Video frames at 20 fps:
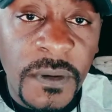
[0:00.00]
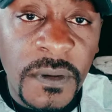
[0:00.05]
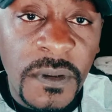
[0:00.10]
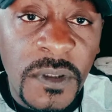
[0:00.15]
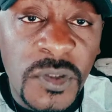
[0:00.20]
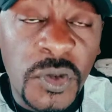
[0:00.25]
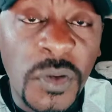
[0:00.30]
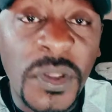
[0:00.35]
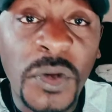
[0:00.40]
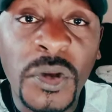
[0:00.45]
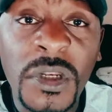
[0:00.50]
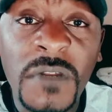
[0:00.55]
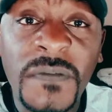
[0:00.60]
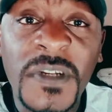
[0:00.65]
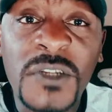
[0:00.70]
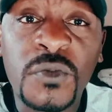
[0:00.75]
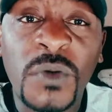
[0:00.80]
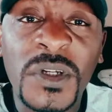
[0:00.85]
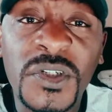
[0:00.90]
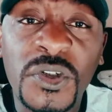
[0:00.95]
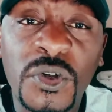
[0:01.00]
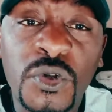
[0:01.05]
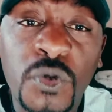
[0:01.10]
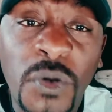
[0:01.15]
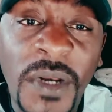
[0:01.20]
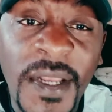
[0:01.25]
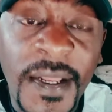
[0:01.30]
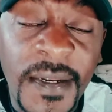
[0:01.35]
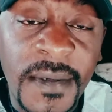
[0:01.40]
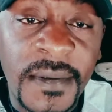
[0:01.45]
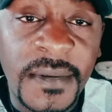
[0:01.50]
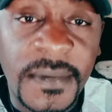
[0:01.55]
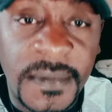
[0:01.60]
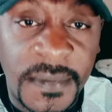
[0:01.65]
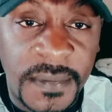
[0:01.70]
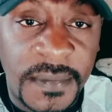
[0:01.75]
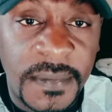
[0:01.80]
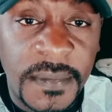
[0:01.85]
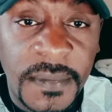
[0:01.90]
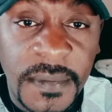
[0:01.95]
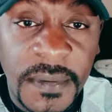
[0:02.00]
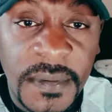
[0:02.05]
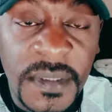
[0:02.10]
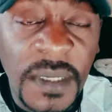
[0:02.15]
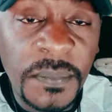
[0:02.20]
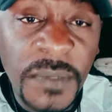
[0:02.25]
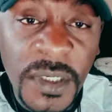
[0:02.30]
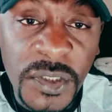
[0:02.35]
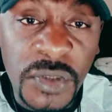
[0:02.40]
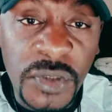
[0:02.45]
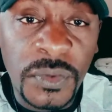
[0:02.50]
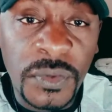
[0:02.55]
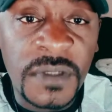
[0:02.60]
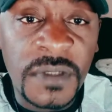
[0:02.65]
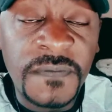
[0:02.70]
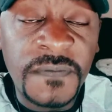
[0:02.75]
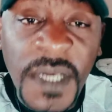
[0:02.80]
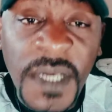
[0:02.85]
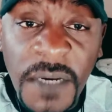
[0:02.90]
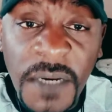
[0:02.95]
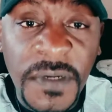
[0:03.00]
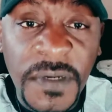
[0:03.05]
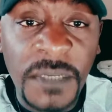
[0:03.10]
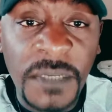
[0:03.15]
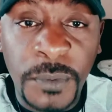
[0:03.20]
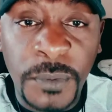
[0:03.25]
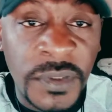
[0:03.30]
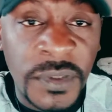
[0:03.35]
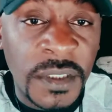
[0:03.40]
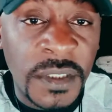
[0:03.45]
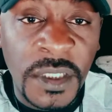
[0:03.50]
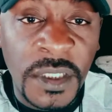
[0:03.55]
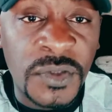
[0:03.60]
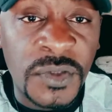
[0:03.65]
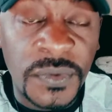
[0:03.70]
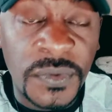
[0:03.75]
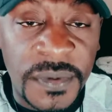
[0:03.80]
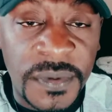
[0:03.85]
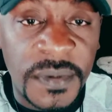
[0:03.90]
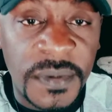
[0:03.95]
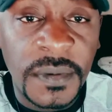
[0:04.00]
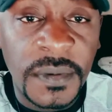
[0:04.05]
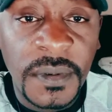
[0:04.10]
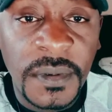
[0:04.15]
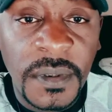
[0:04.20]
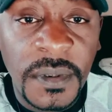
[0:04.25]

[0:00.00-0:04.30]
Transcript: So the universe wants you to learn some lessons, very, very important lessons.